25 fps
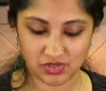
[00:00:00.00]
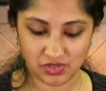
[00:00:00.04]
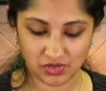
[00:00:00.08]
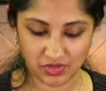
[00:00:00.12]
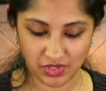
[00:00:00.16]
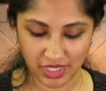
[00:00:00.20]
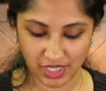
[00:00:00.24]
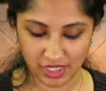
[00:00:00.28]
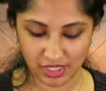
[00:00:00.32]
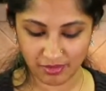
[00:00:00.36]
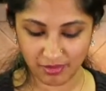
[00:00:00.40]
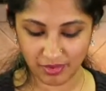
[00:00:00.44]

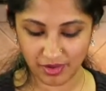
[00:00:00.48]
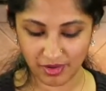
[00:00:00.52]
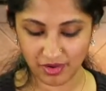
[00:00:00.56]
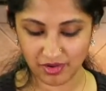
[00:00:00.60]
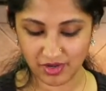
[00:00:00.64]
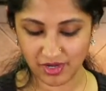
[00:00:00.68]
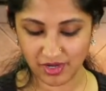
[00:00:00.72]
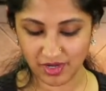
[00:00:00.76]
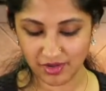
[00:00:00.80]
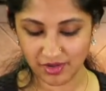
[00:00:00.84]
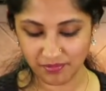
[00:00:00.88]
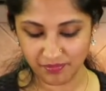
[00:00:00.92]
coriander
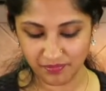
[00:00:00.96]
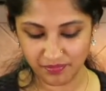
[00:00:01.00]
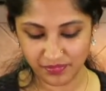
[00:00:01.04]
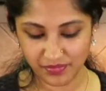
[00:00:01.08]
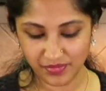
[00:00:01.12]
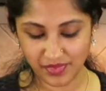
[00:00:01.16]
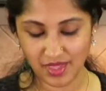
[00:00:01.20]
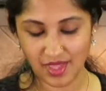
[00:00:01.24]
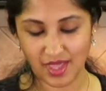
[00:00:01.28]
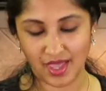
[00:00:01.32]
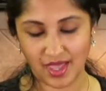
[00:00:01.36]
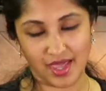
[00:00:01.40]
powder,
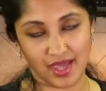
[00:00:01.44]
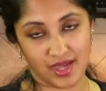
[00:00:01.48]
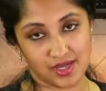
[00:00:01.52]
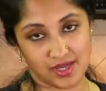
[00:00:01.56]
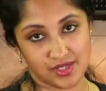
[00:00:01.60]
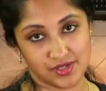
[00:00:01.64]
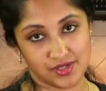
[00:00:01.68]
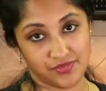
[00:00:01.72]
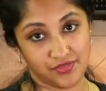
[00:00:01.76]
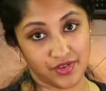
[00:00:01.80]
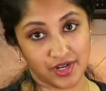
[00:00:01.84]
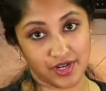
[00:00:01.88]

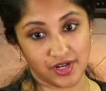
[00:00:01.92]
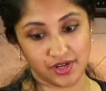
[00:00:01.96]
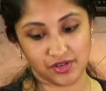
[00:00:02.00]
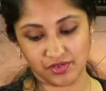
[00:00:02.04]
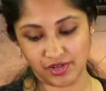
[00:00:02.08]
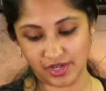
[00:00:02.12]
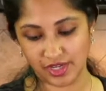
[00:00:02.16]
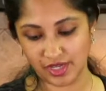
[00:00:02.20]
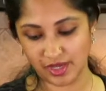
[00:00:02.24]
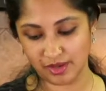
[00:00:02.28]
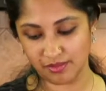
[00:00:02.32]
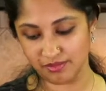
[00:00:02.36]
and
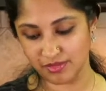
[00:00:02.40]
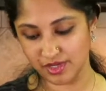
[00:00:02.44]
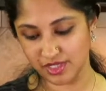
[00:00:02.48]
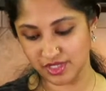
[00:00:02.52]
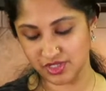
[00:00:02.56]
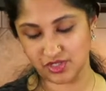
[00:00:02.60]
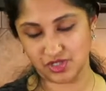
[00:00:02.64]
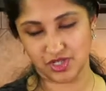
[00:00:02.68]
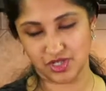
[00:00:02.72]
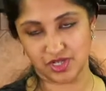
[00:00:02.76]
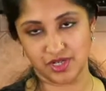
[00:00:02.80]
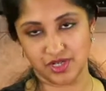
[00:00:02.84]
fenugreek and
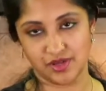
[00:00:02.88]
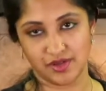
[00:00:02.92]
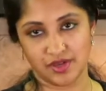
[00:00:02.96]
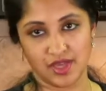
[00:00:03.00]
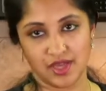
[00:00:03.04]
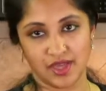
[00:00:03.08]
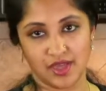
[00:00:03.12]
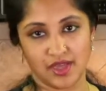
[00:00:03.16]
mustard.